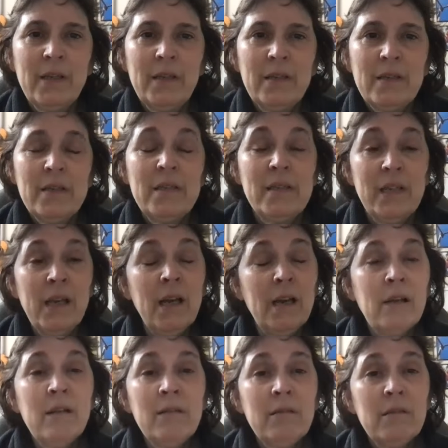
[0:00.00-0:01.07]

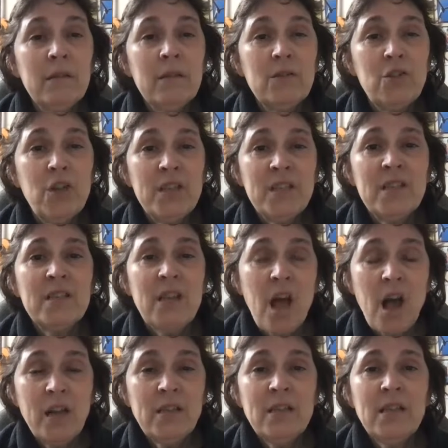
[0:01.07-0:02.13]
Still, Jesus
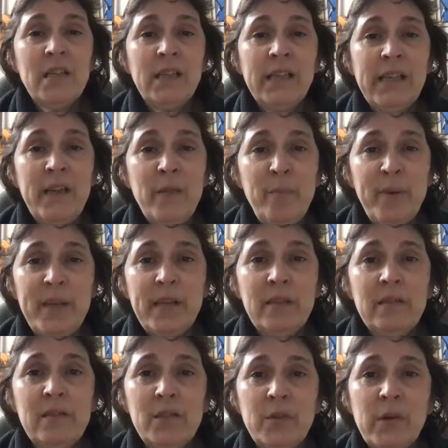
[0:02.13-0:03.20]
constantly
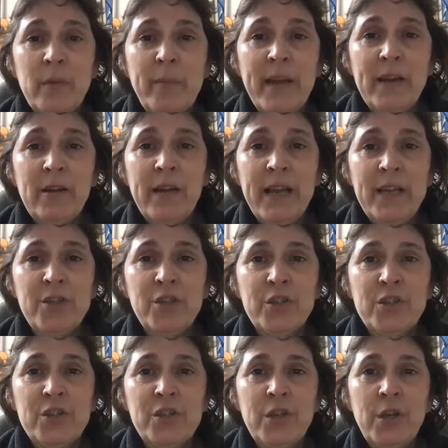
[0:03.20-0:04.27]
appealed to
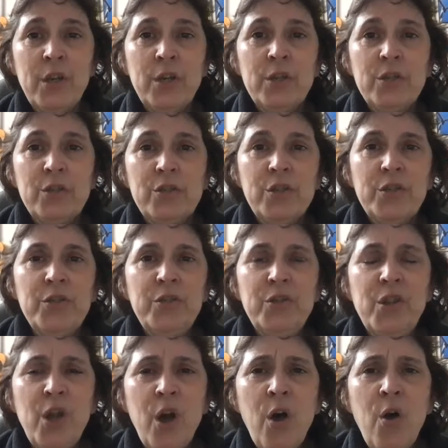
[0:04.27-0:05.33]
our better natures
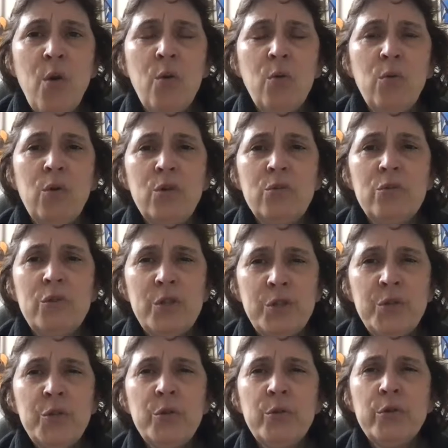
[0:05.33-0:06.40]
to
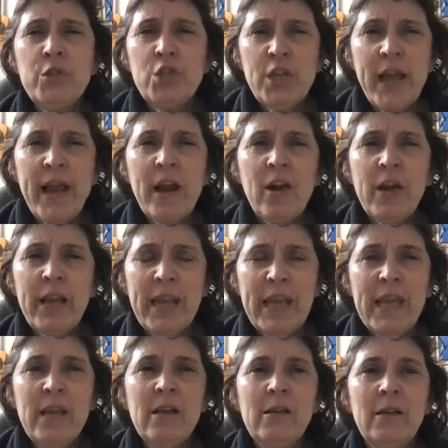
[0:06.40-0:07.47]
go, do,
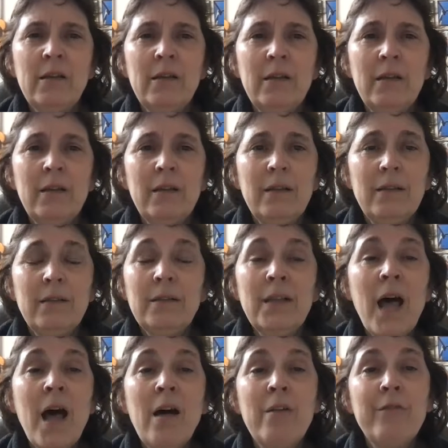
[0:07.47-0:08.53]
share, heal,
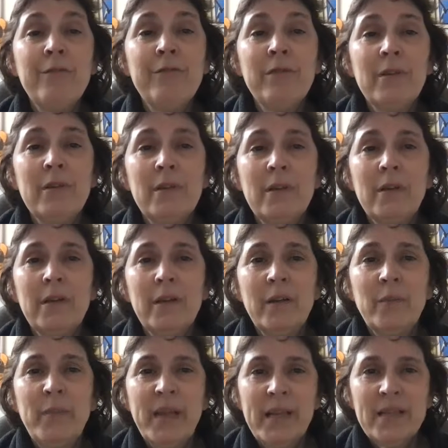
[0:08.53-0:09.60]
love,
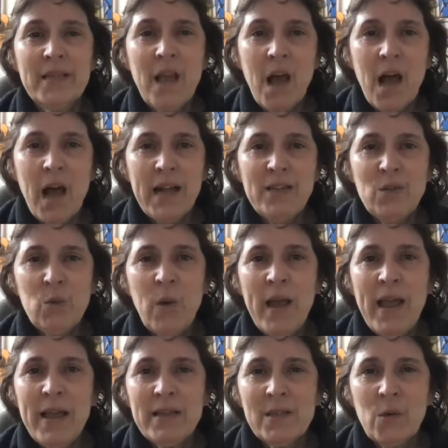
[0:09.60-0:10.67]
because
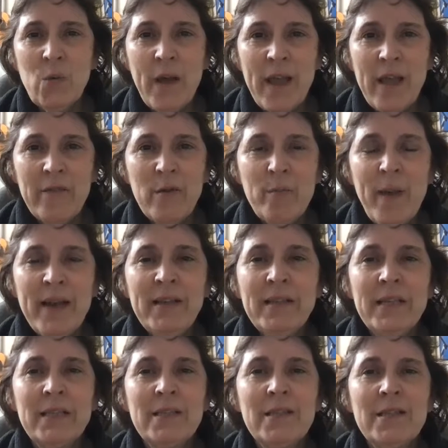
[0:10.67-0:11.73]
God's way is a way of
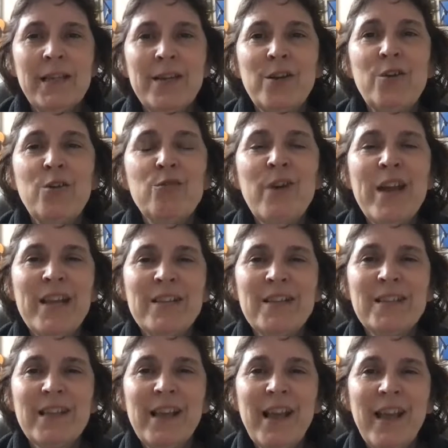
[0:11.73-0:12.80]
abundance and
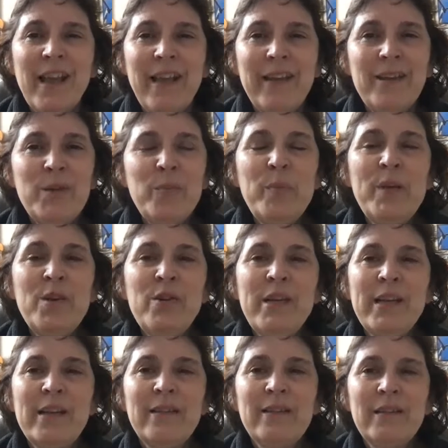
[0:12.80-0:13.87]
grace and
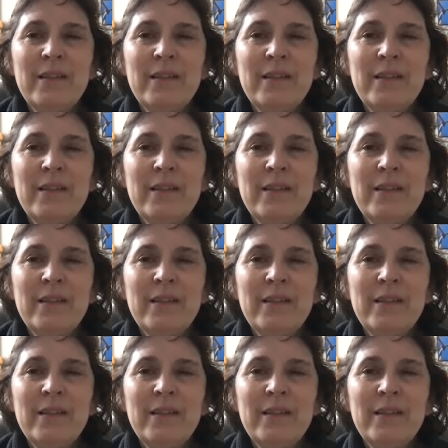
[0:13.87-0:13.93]
beauty,